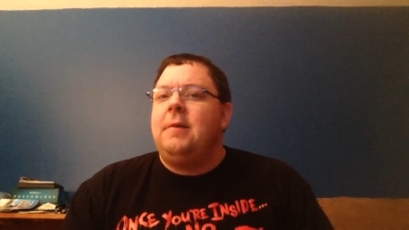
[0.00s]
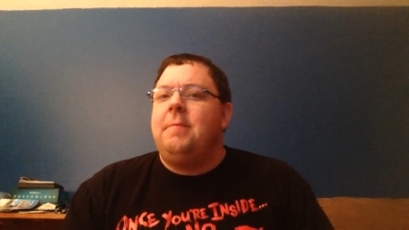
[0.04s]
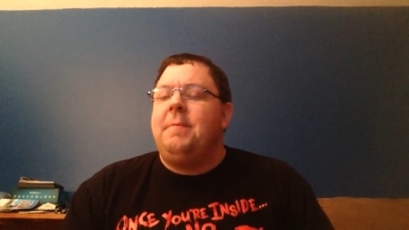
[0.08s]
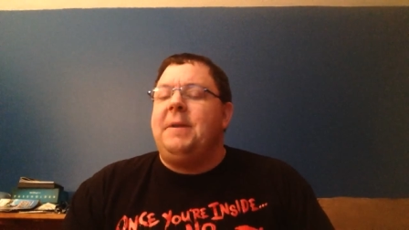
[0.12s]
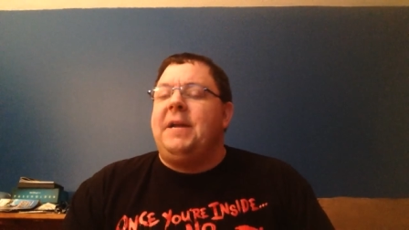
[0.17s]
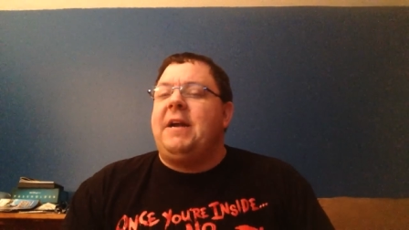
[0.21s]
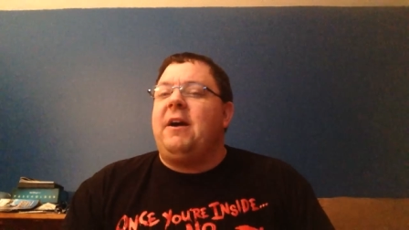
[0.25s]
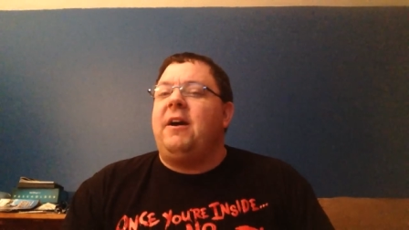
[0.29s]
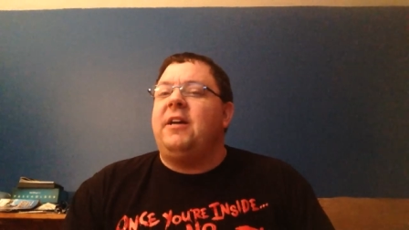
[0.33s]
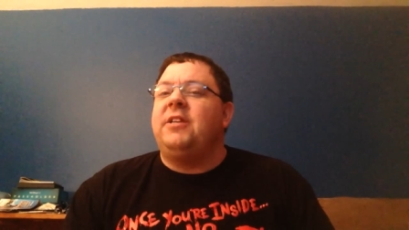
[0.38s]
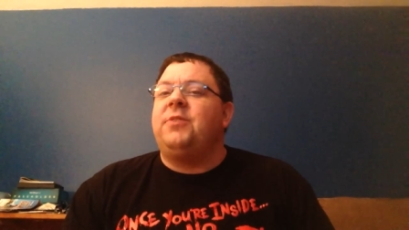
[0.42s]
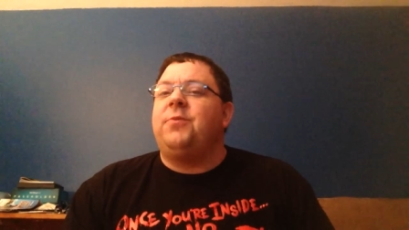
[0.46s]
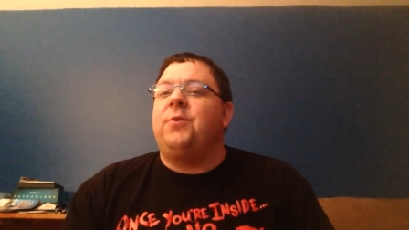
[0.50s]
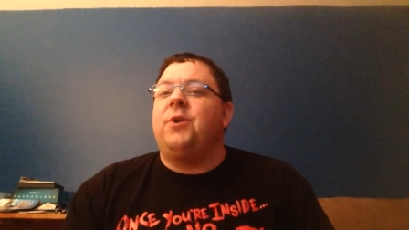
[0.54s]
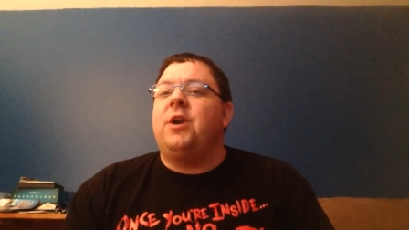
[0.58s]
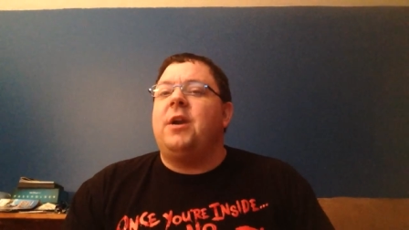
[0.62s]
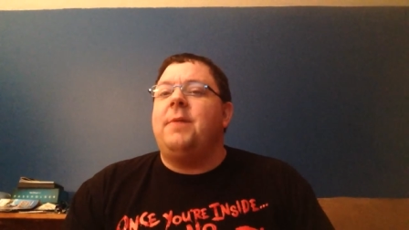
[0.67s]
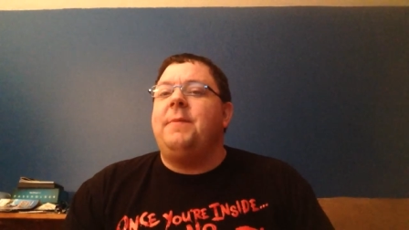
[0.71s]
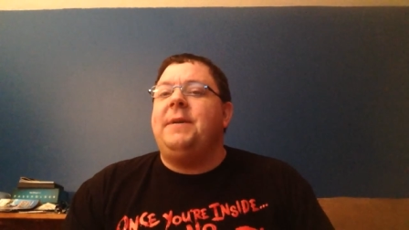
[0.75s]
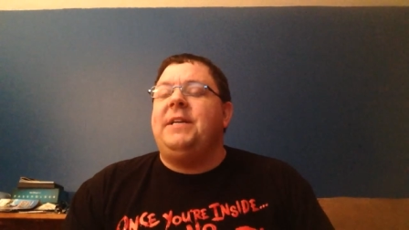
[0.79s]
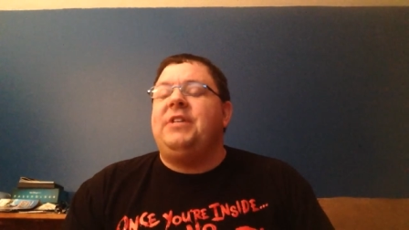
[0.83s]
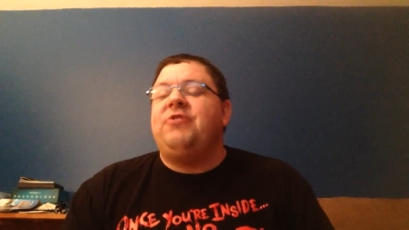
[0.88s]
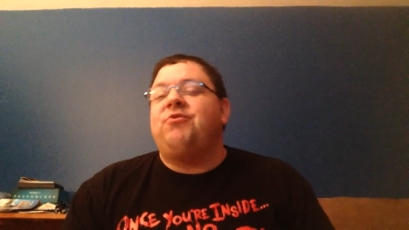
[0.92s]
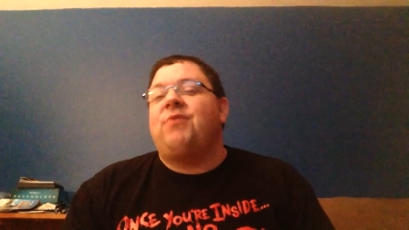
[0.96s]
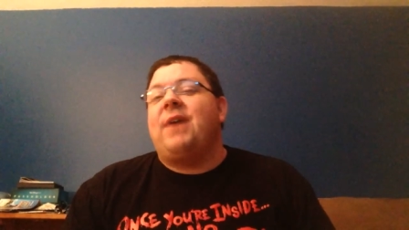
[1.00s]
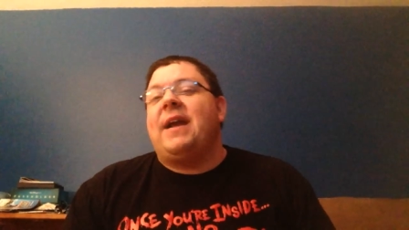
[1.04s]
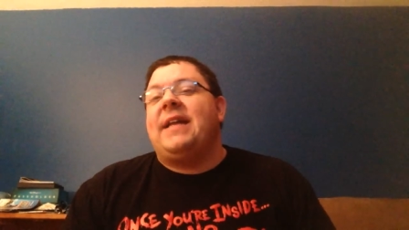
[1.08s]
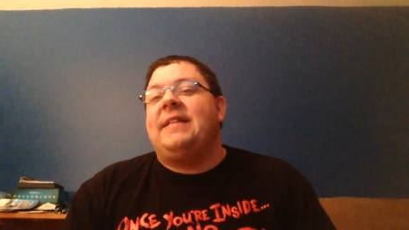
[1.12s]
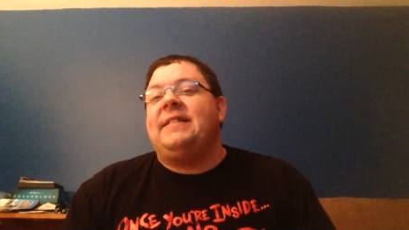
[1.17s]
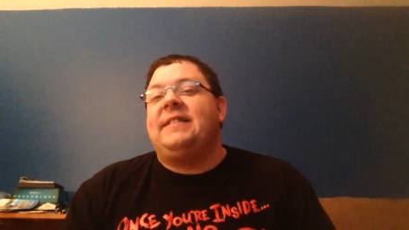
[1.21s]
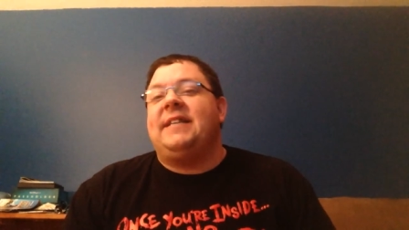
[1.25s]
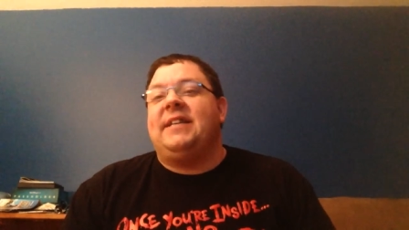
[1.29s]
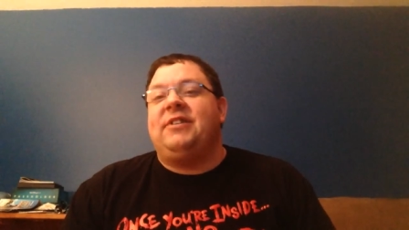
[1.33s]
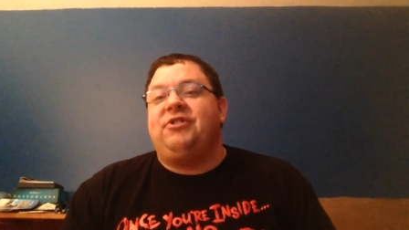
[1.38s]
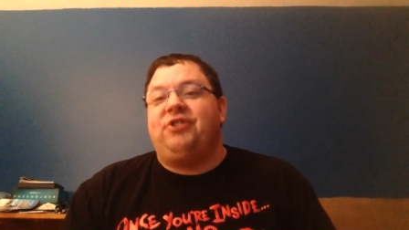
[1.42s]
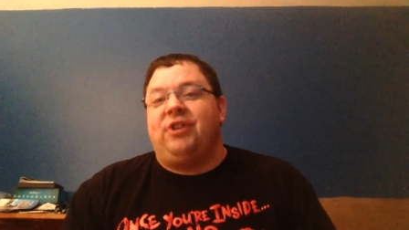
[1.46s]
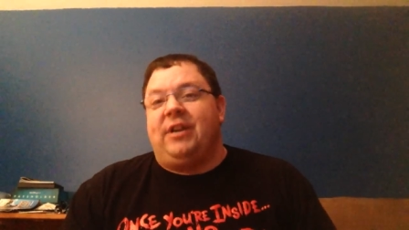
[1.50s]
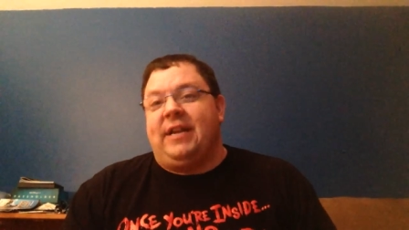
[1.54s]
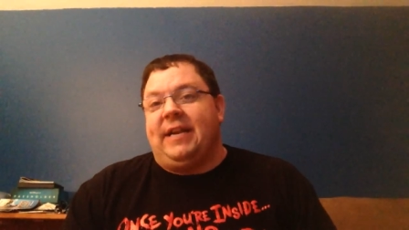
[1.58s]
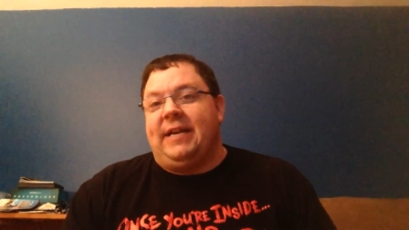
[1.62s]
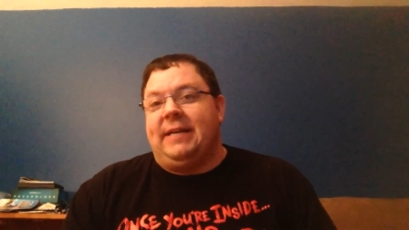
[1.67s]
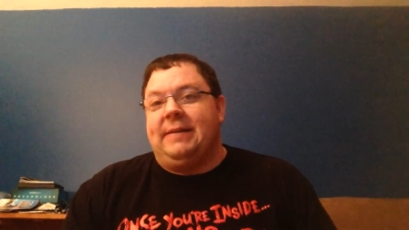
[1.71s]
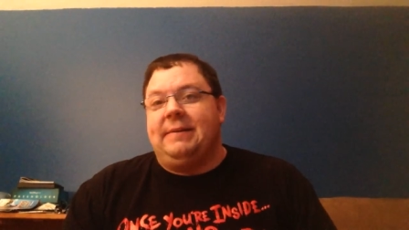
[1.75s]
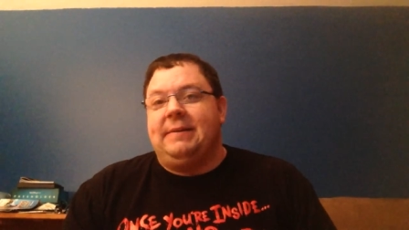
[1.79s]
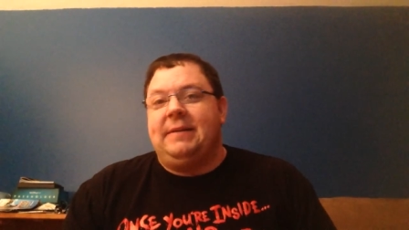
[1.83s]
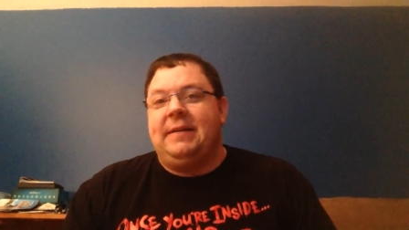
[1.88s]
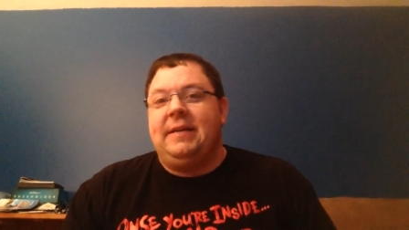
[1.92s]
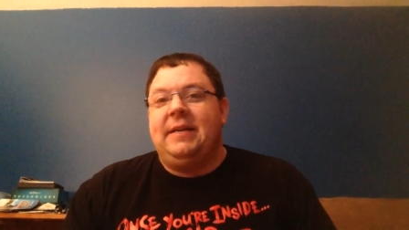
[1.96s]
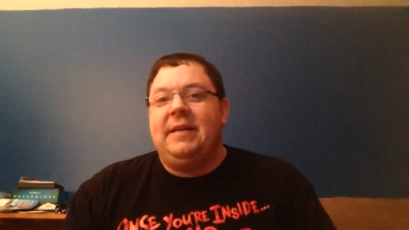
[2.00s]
because we're going to be transitioning